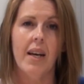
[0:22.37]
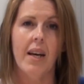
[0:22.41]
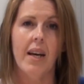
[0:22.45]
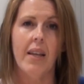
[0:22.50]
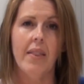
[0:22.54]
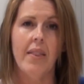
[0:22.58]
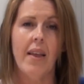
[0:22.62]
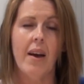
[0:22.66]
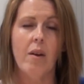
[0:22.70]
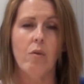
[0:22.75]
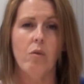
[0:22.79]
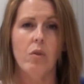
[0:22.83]

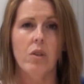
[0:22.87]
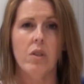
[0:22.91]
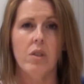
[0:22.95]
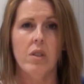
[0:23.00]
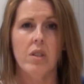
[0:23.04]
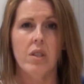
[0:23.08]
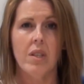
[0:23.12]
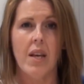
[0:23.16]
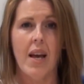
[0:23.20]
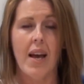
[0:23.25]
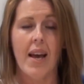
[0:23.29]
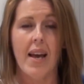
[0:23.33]
and that
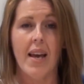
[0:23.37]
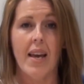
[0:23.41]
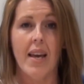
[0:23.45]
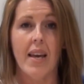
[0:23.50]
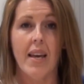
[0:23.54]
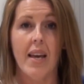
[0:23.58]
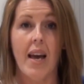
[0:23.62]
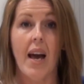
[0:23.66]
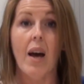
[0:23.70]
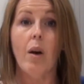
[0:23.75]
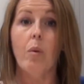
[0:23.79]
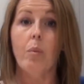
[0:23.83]
runs
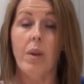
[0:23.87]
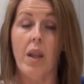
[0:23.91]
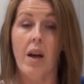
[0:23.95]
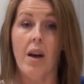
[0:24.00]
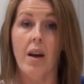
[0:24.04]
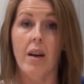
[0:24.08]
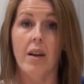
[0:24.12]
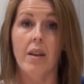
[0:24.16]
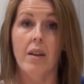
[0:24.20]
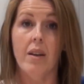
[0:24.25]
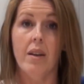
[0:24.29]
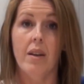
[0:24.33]
a
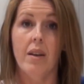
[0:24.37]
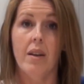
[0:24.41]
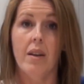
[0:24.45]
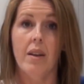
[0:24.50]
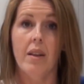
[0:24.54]
helpline